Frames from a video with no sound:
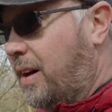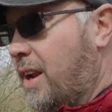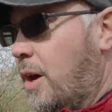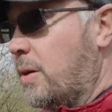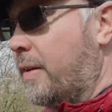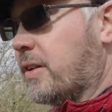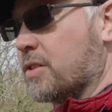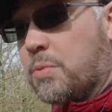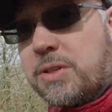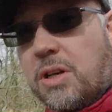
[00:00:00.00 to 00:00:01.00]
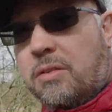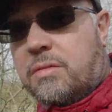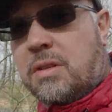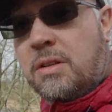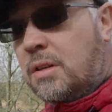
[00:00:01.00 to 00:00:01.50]
know if I could switch on
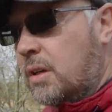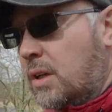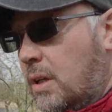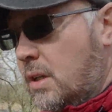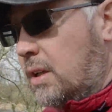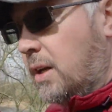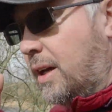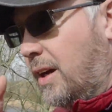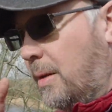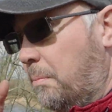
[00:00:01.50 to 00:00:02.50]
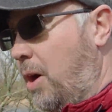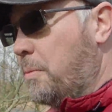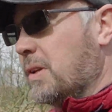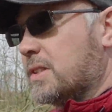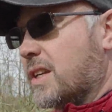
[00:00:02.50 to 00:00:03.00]
my
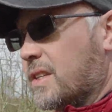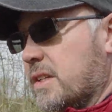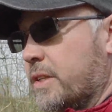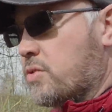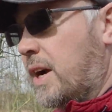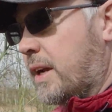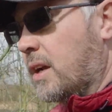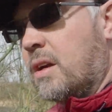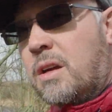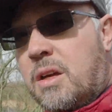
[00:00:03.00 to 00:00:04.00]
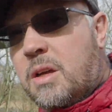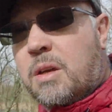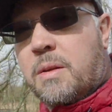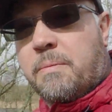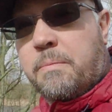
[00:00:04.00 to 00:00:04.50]
ability to actually track,
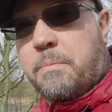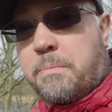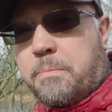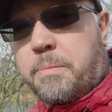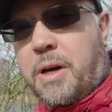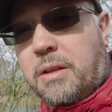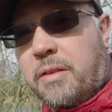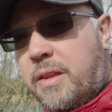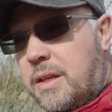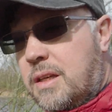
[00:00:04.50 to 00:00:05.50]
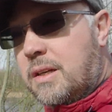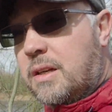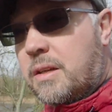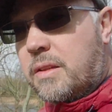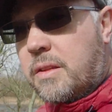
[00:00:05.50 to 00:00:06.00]
pile on the
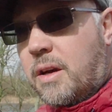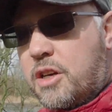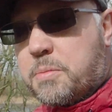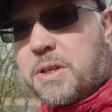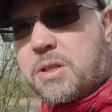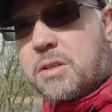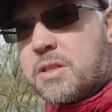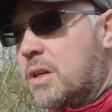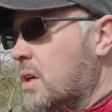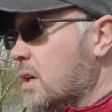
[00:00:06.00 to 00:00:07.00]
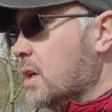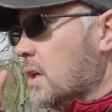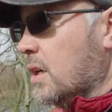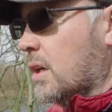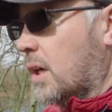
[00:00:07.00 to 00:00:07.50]
high-speed shutter,
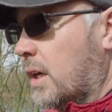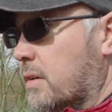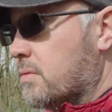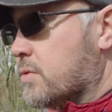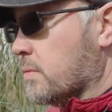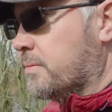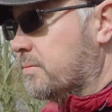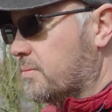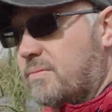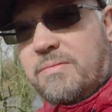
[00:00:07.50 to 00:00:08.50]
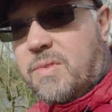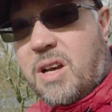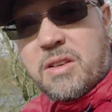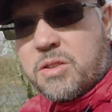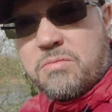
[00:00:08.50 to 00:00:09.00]
and
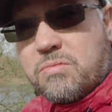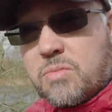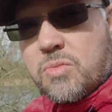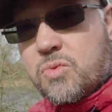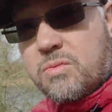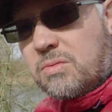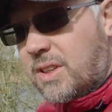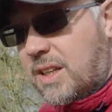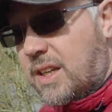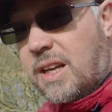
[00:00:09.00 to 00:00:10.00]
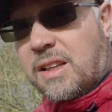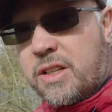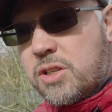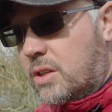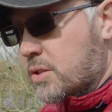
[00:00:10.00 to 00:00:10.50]
I can just get
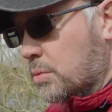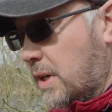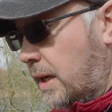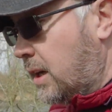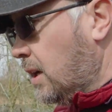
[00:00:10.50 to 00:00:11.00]
clean shots all day.